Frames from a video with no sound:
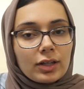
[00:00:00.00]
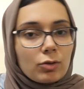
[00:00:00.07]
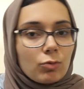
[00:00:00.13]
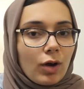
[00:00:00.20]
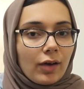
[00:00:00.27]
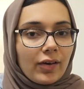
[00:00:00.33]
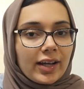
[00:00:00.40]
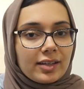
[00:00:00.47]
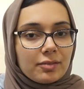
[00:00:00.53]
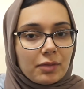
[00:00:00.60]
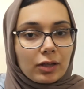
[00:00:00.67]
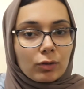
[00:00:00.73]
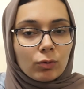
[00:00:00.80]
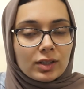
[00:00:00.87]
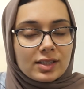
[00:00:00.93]
wow, I can
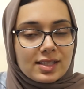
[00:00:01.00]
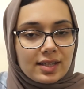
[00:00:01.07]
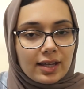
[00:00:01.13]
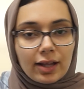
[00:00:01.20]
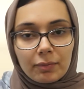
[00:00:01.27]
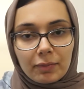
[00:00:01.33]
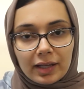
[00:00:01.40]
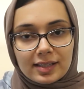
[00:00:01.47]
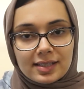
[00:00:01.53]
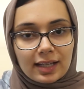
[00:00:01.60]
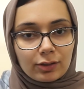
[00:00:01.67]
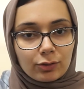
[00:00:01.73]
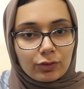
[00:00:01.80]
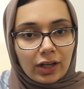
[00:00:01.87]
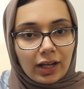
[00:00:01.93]
make 1 sale, make
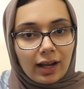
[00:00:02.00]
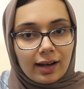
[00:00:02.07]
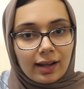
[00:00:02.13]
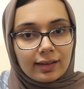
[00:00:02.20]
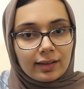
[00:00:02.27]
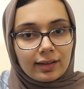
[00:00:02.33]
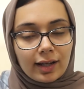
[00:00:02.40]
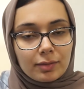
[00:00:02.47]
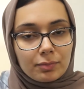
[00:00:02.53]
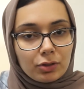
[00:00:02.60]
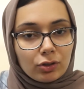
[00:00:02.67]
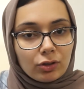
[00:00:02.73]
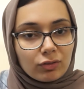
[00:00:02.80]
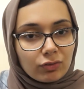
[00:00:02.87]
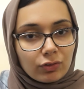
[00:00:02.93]
10 grand, and then I'd be
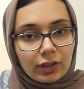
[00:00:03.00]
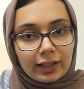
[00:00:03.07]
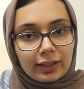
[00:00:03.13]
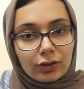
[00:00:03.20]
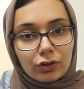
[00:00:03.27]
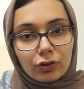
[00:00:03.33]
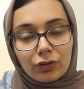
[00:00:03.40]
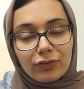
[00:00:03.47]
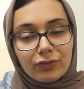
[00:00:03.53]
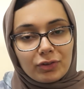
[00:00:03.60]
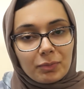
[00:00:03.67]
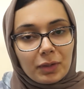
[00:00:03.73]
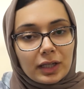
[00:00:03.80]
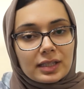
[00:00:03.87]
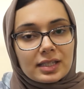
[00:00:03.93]
good for a good 3
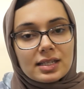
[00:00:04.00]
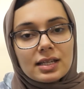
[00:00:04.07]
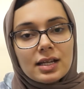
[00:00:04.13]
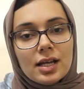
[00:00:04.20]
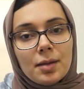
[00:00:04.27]
months.